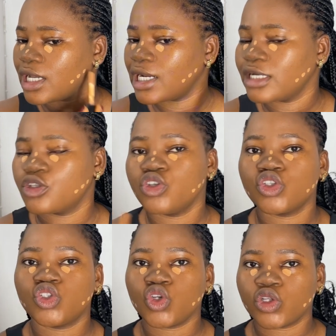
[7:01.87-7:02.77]
I like to use
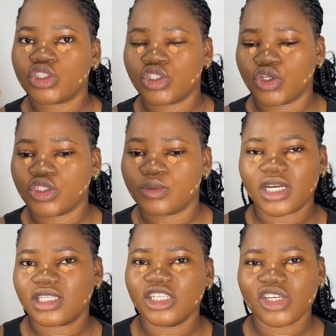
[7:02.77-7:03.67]
dot
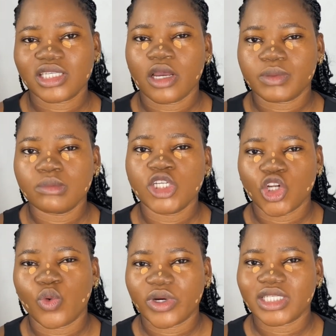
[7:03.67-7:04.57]
because it just helps me
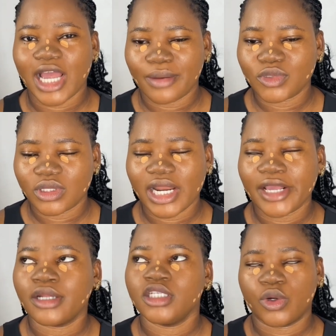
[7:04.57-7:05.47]
know what I'm doing,
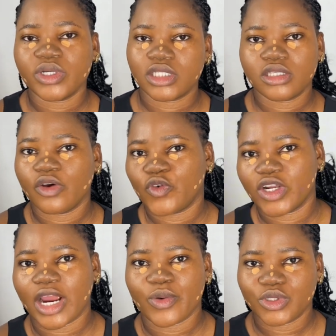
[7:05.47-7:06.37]
like the quantity of
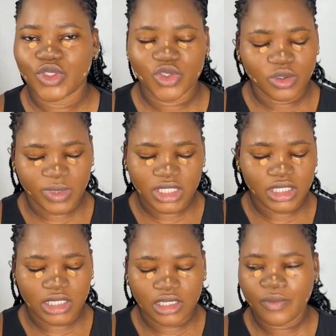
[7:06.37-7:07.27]
what I want to use
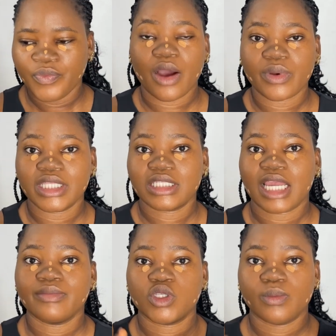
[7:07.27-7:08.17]
basically. Now it's
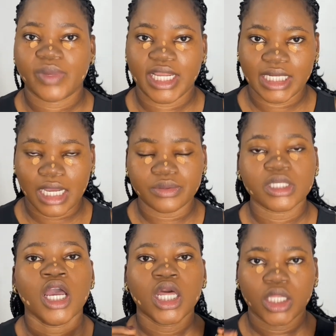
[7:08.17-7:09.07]
time to blend out
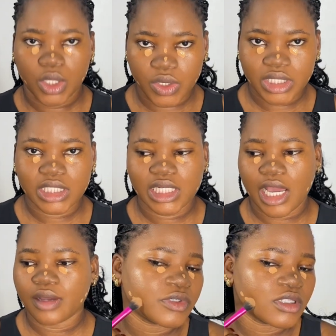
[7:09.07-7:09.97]
the
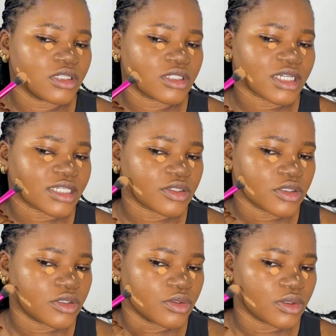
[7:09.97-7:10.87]
concealer. For this, I
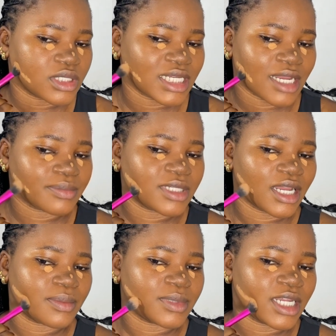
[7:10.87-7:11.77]
just
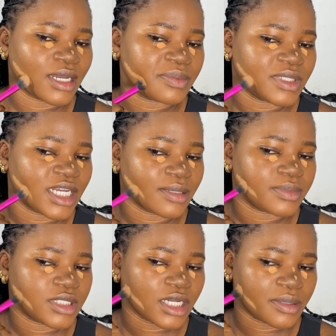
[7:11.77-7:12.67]

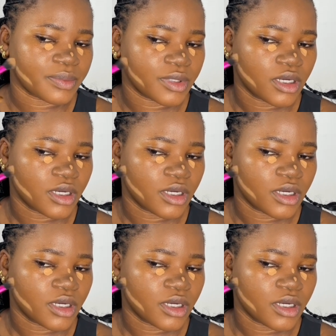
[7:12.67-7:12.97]
dab.